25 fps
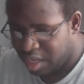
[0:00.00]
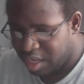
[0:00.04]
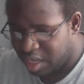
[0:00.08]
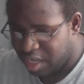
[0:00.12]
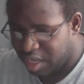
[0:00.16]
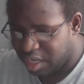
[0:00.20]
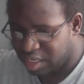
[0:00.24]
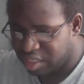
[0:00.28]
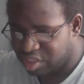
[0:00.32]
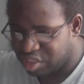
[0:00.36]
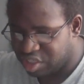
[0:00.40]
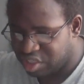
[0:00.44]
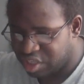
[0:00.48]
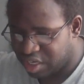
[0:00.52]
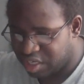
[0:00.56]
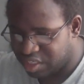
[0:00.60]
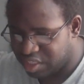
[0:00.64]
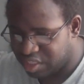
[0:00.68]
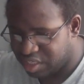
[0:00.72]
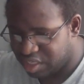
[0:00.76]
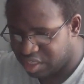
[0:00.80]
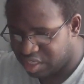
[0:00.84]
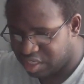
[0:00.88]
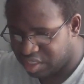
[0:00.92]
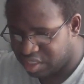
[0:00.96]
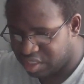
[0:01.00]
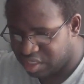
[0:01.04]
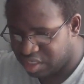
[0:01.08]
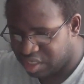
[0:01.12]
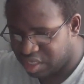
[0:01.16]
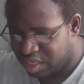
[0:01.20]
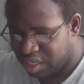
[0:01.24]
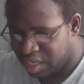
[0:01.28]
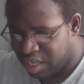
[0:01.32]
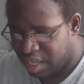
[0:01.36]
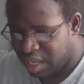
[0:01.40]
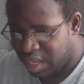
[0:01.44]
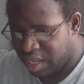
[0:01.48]
Injustice
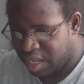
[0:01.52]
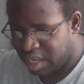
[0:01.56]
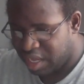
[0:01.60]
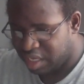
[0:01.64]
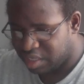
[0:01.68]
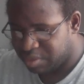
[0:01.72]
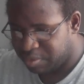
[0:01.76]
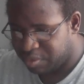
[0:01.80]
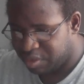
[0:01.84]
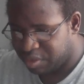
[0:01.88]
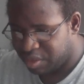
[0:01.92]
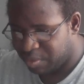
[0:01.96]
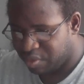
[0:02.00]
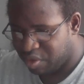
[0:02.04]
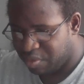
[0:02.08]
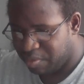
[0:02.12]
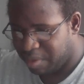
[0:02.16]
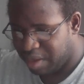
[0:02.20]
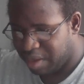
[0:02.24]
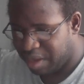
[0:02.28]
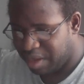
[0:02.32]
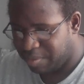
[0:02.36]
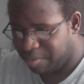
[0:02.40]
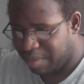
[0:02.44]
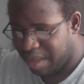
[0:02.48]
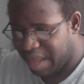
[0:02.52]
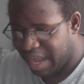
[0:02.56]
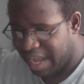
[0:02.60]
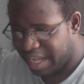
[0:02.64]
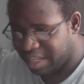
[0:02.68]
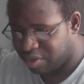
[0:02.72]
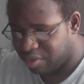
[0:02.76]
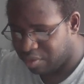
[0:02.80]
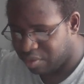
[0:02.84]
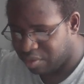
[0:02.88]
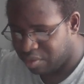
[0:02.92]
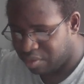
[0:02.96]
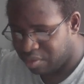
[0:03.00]
has become the main
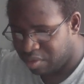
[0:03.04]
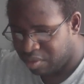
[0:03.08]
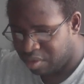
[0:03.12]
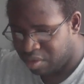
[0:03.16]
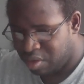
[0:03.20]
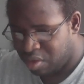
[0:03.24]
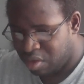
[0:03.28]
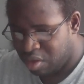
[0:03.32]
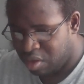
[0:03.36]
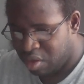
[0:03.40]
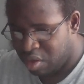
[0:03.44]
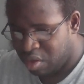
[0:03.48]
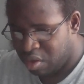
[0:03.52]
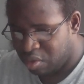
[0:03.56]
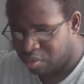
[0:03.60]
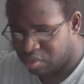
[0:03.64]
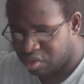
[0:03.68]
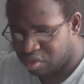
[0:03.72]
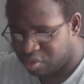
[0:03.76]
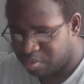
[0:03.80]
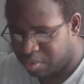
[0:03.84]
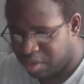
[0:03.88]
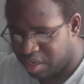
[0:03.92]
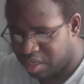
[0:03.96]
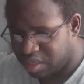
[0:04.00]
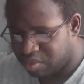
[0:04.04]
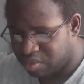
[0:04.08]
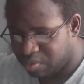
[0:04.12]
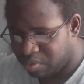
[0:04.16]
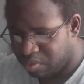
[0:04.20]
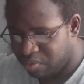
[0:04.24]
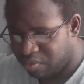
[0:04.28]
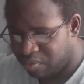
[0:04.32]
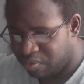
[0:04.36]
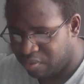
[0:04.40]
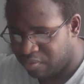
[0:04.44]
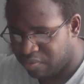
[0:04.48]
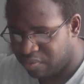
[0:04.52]
matter,
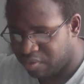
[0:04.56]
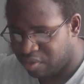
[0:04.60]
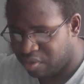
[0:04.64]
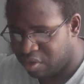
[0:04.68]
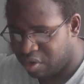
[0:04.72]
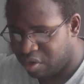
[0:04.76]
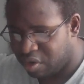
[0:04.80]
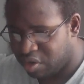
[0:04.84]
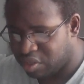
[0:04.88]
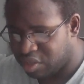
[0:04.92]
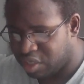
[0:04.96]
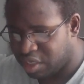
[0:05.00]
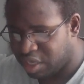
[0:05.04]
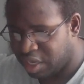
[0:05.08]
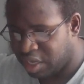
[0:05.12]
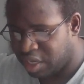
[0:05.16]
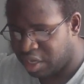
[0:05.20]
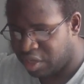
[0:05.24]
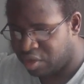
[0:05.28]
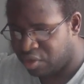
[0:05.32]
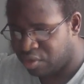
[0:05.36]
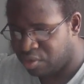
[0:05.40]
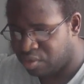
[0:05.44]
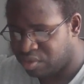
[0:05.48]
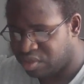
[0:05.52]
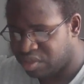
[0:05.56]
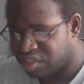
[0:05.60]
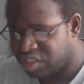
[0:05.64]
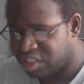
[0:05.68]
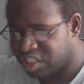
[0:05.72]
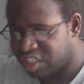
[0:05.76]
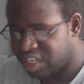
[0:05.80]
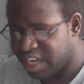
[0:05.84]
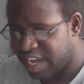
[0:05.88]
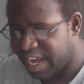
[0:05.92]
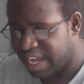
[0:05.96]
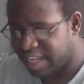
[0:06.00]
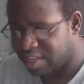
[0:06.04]
responsible for causing a huge
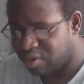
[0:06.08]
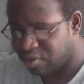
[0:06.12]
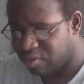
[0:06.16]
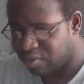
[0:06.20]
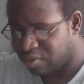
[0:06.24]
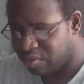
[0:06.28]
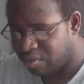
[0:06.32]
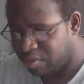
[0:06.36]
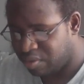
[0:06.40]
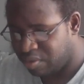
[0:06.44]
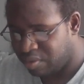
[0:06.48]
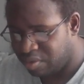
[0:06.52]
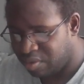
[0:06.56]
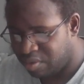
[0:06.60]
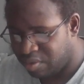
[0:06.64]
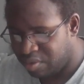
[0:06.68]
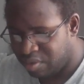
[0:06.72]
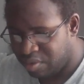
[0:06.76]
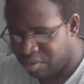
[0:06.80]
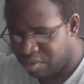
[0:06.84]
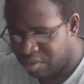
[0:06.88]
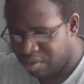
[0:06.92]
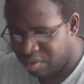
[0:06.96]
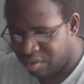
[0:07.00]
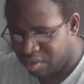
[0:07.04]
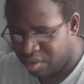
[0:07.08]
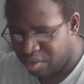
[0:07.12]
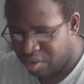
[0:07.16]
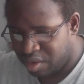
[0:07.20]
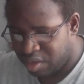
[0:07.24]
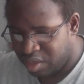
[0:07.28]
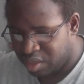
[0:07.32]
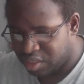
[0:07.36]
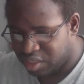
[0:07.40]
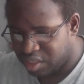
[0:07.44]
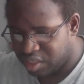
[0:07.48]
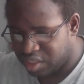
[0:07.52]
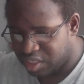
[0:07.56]
shatter.
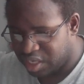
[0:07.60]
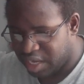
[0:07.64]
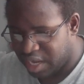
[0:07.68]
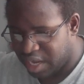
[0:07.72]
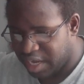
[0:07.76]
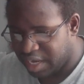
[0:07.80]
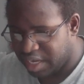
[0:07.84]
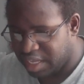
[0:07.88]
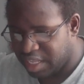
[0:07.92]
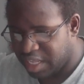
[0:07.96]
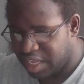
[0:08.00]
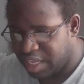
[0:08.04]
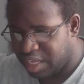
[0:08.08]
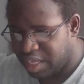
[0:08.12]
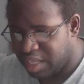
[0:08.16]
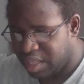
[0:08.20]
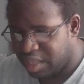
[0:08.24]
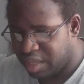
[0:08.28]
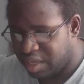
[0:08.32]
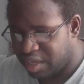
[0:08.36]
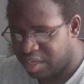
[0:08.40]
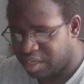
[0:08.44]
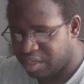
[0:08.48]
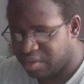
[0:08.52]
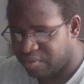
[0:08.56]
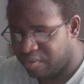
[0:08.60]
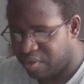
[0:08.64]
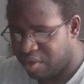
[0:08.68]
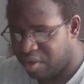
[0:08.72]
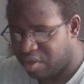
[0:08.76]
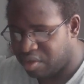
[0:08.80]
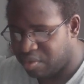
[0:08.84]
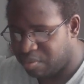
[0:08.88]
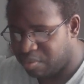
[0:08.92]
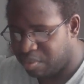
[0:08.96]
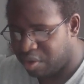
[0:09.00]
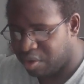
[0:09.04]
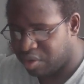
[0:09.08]
Society is
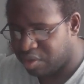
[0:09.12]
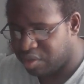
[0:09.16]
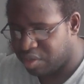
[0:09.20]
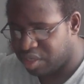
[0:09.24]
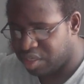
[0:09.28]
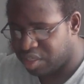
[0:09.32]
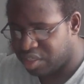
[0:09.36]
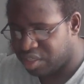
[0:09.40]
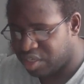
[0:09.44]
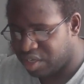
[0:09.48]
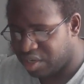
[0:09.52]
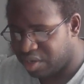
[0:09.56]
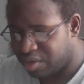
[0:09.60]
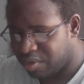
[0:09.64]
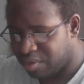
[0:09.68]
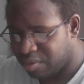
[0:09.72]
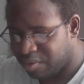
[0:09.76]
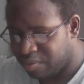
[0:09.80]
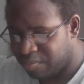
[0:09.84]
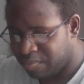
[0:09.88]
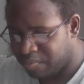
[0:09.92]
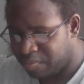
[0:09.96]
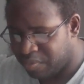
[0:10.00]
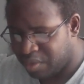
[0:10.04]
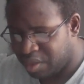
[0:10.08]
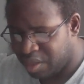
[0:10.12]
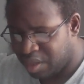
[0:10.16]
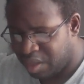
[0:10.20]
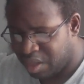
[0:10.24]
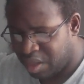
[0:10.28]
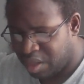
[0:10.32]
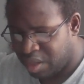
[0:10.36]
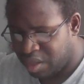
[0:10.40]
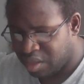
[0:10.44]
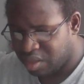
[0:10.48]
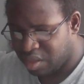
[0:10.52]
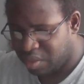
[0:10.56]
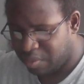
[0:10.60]
falling apart this year.
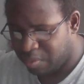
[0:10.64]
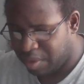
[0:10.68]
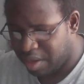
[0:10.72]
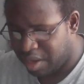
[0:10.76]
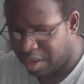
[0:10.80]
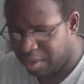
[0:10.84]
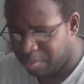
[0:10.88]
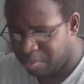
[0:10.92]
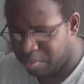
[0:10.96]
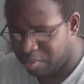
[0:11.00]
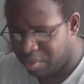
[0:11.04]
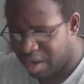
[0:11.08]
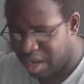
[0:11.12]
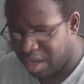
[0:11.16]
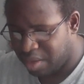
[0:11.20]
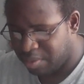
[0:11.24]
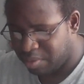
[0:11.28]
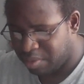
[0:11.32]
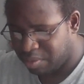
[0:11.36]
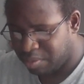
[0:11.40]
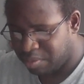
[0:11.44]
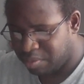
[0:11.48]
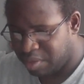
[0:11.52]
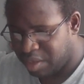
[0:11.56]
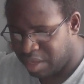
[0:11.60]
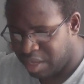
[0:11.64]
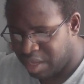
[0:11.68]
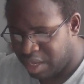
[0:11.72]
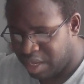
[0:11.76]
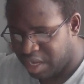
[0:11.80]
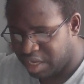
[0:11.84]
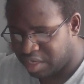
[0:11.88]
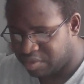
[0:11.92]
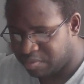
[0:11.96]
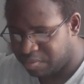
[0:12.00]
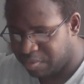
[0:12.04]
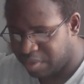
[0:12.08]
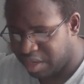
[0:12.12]
The main problem
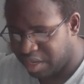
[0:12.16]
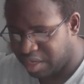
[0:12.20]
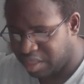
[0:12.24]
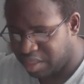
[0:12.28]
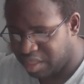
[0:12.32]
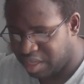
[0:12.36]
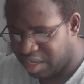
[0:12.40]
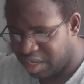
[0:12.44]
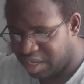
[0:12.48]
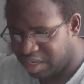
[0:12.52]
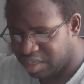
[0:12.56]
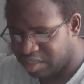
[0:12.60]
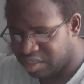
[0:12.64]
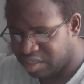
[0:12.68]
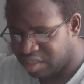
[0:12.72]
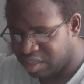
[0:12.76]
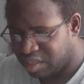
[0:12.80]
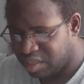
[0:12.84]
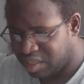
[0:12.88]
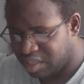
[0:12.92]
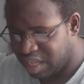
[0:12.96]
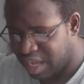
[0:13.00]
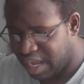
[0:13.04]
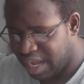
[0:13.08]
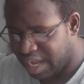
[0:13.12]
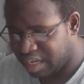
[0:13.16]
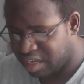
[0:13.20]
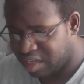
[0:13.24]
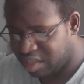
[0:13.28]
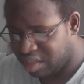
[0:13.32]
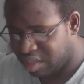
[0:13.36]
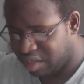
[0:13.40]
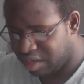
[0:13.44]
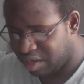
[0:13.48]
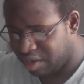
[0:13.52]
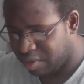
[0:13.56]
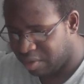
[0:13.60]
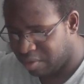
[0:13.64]
has made things not
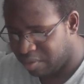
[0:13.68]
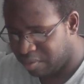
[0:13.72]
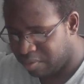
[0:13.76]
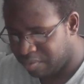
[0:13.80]
clear.